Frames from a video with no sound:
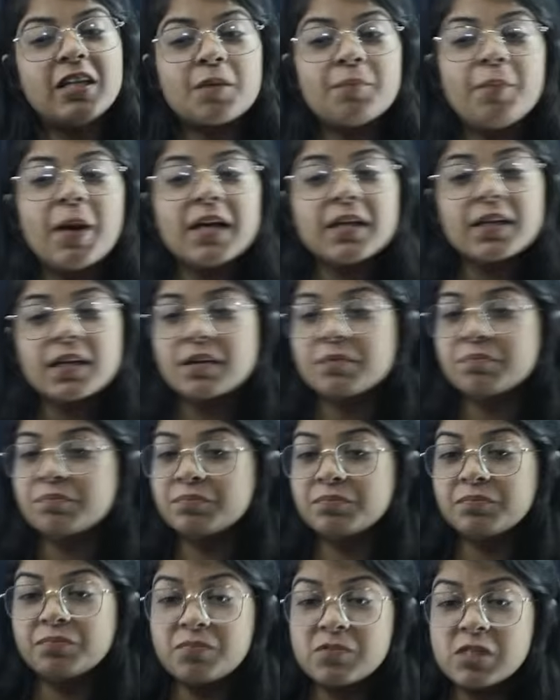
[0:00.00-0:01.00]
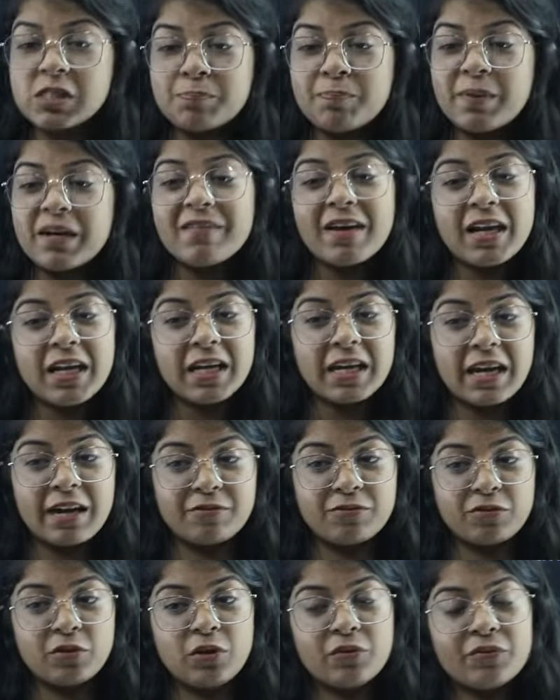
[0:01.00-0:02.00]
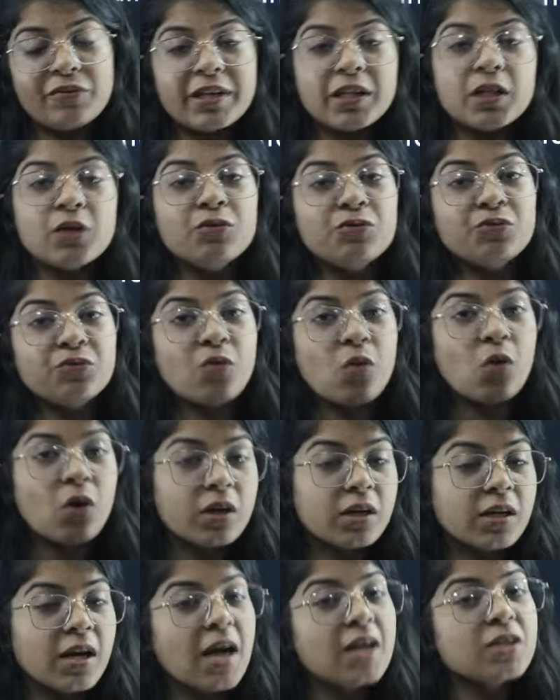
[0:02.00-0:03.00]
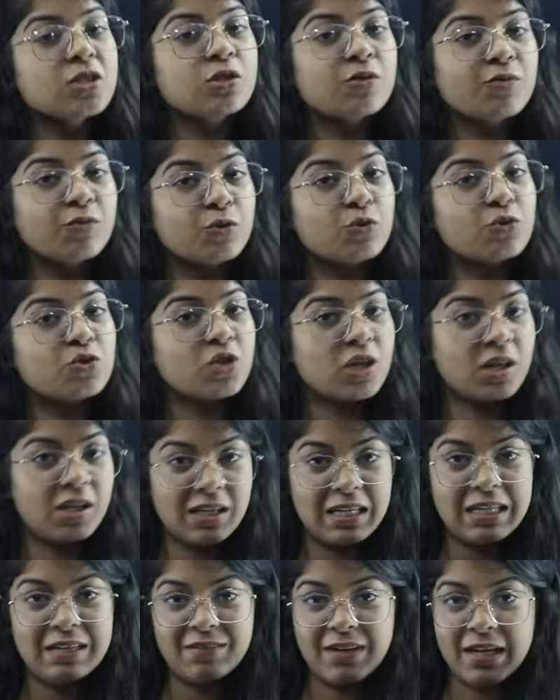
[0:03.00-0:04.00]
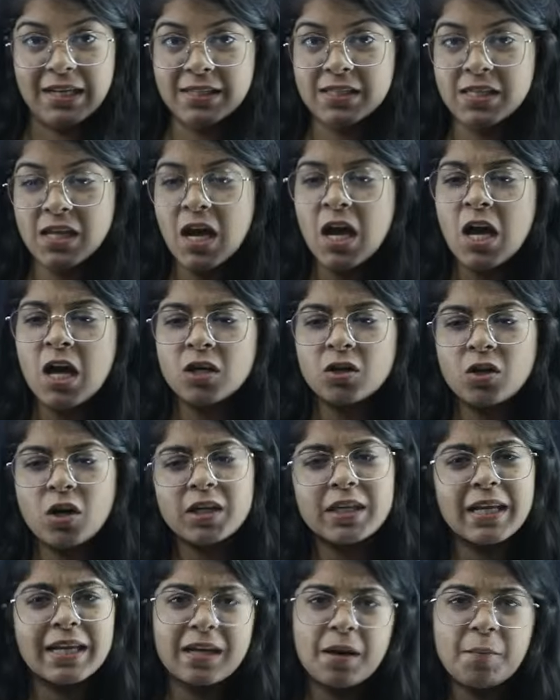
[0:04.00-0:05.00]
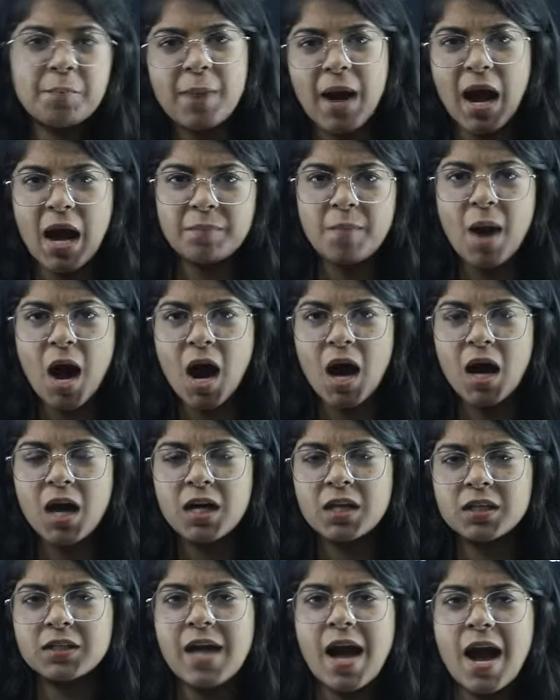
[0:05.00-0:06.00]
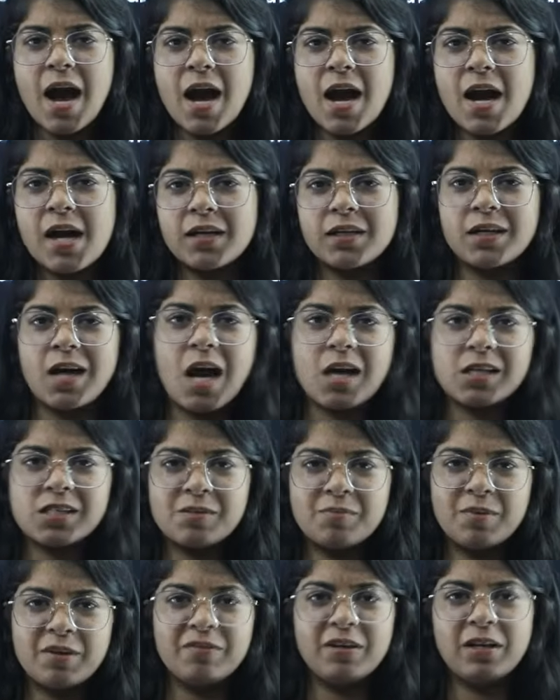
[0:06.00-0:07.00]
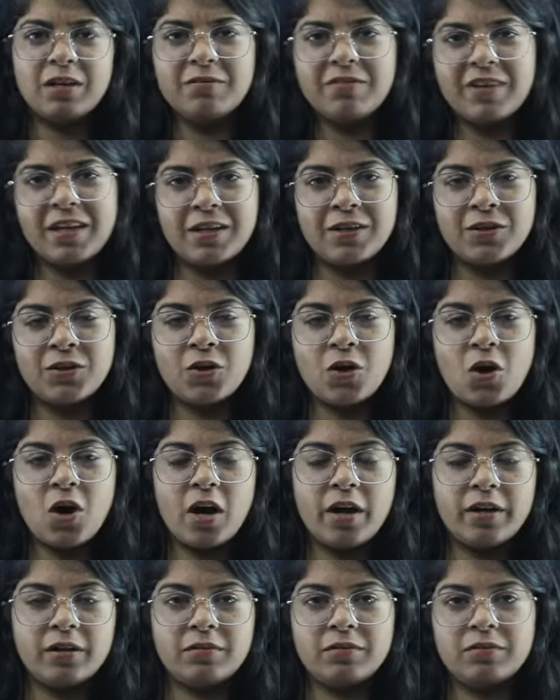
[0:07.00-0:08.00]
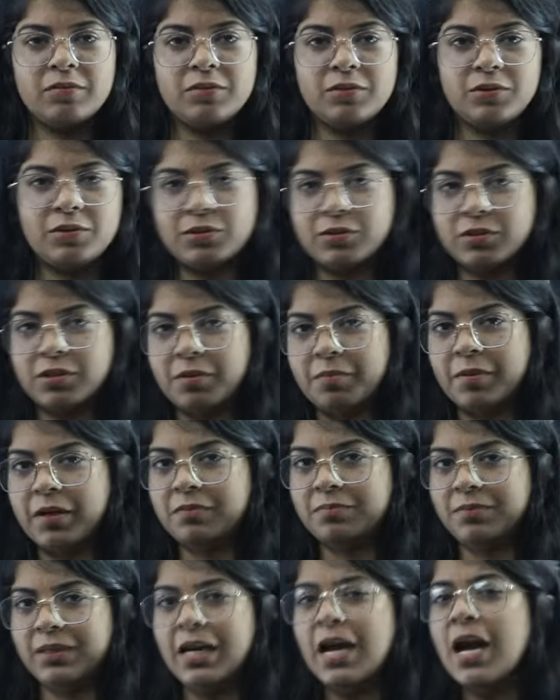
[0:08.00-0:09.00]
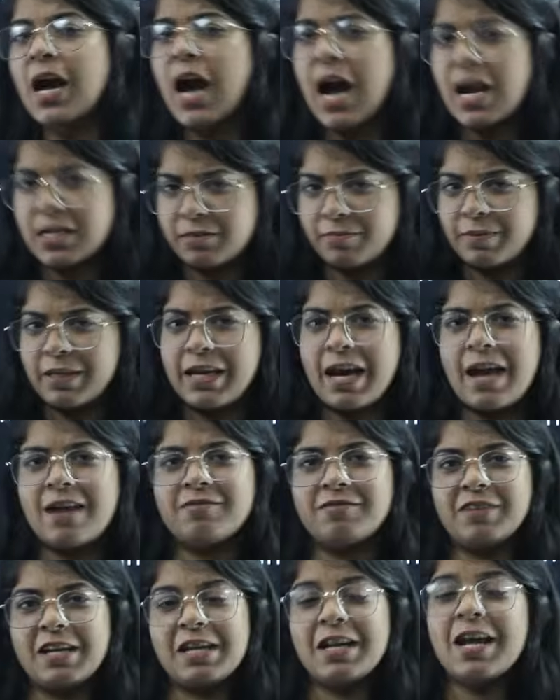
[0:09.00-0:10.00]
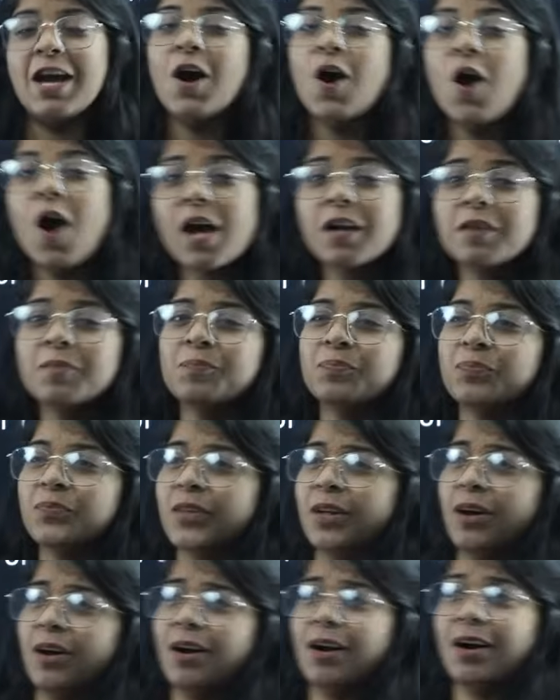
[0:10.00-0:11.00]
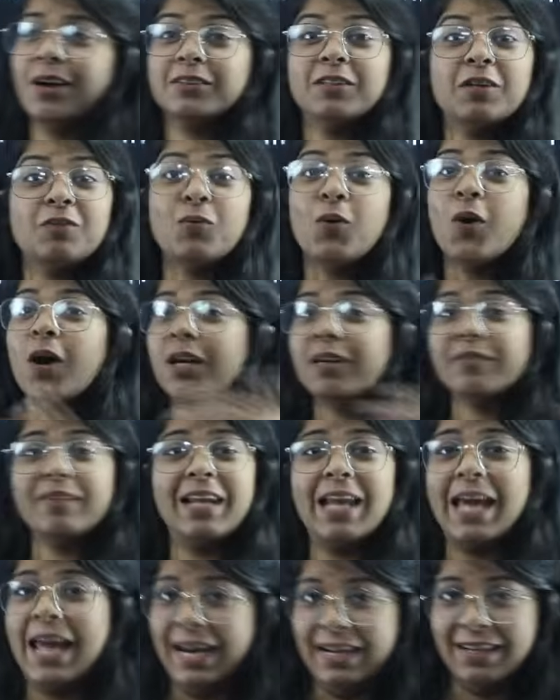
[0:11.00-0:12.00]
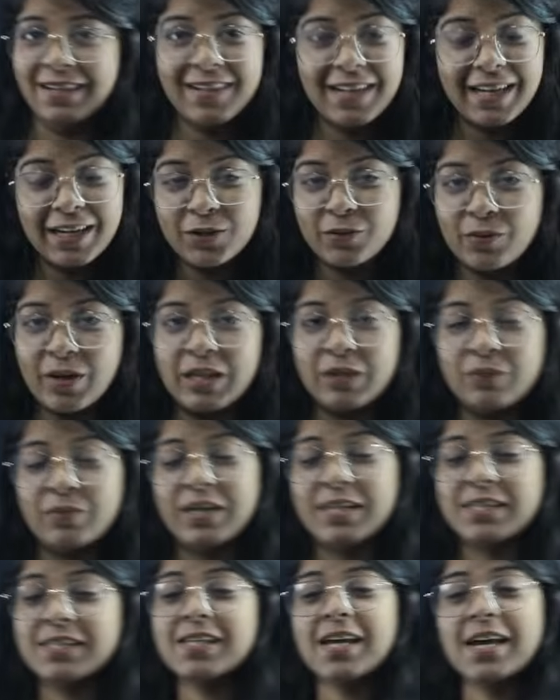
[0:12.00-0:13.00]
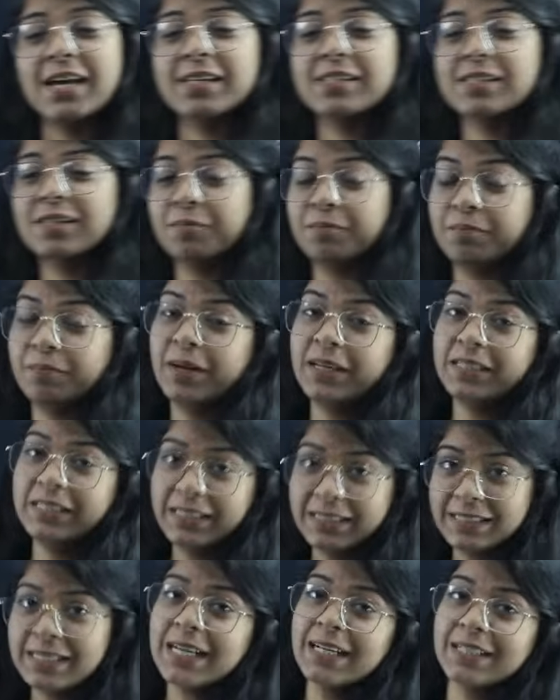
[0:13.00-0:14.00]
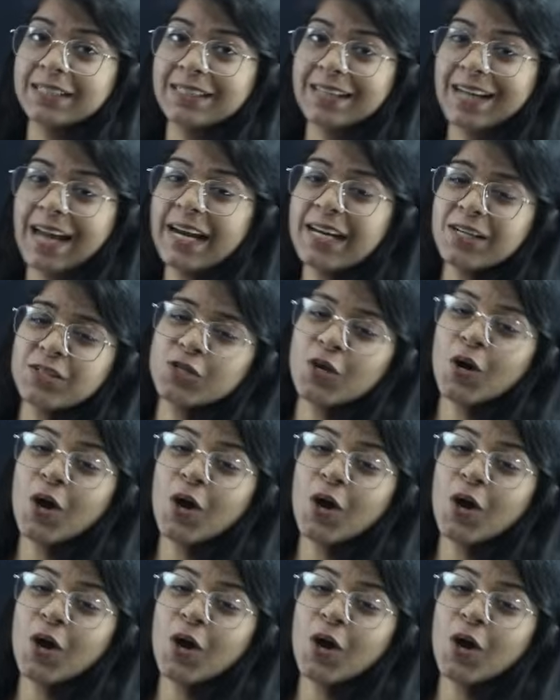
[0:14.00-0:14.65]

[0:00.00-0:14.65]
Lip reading: but be very careful when you forecast future events, not like a baba that RCB will win, or don't come at me, RCB can win, or the world will end in 2026, but it didn't, right? So